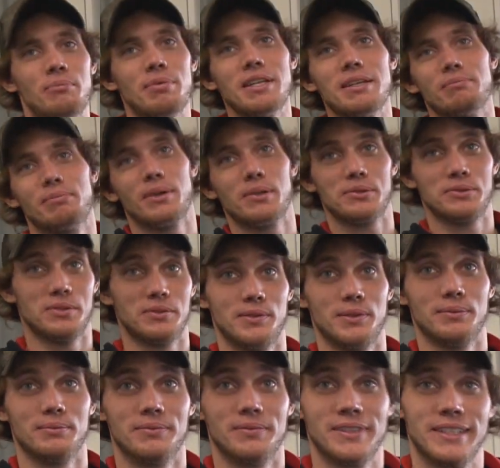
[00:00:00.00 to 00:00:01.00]
to beat both of
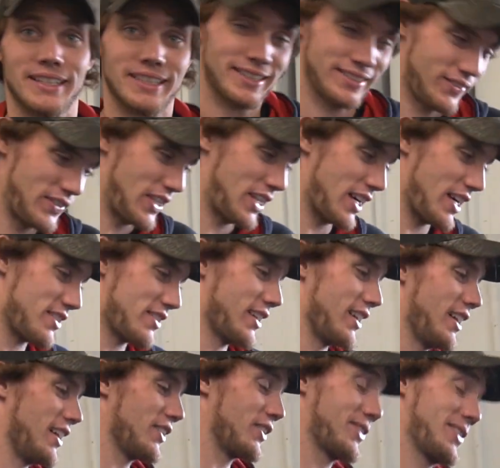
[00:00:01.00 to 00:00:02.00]
them because
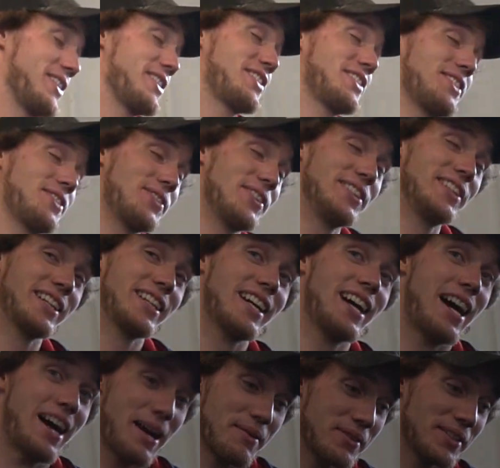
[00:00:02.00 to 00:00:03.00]
Chris is really.
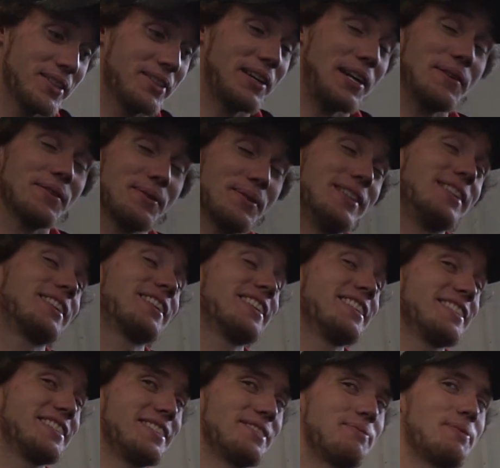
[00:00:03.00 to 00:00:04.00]
I'm gonna agree with Will.
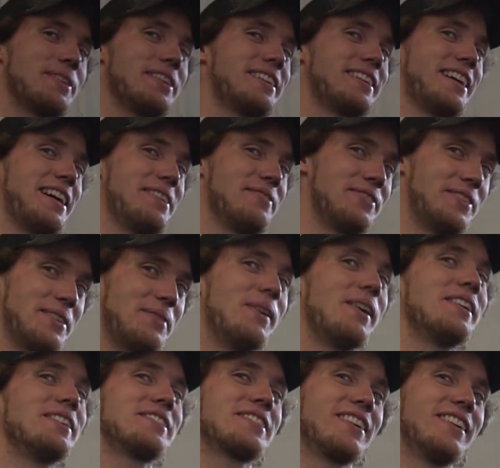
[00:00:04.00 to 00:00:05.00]
Chris is pretty confident
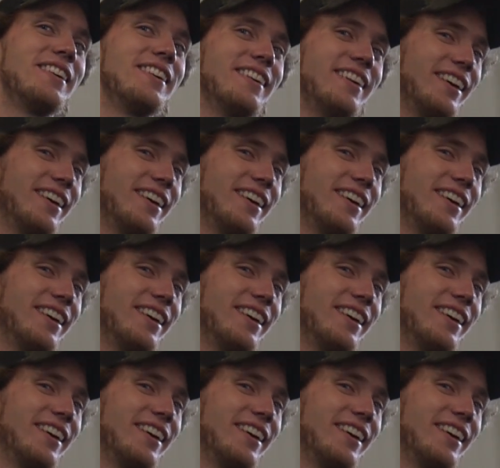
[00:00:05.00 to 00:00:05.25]
about his car.